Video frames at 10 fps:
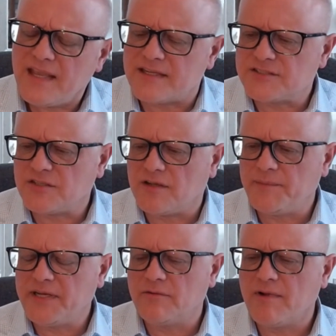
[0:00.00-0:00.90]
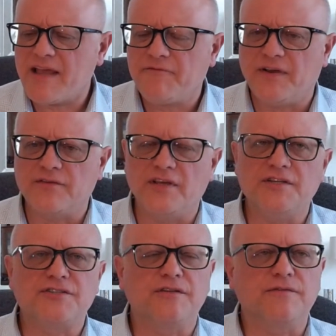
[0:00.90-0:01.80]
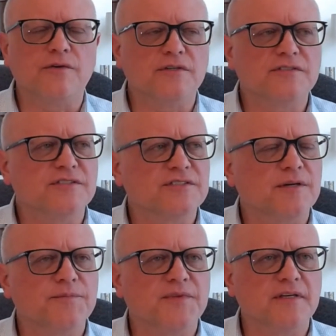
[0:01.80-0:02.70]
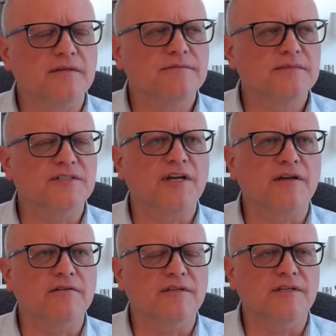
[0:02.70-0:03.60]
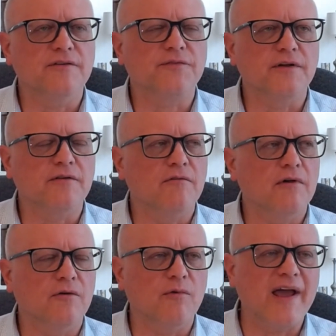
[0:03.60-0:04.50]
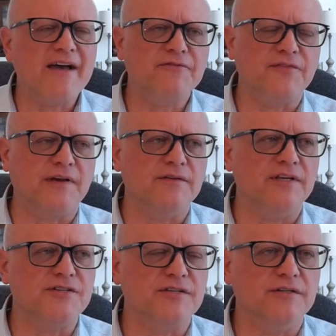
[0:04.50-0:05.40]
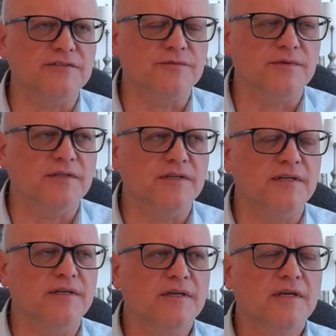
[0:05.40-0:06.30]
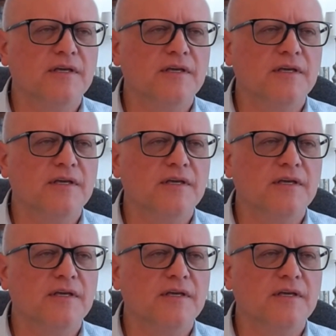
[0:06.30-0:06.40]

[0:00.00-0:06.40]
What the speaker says: Yeah, so I mean, a raft foundation, of course, is something entirely different. A raft foundation is really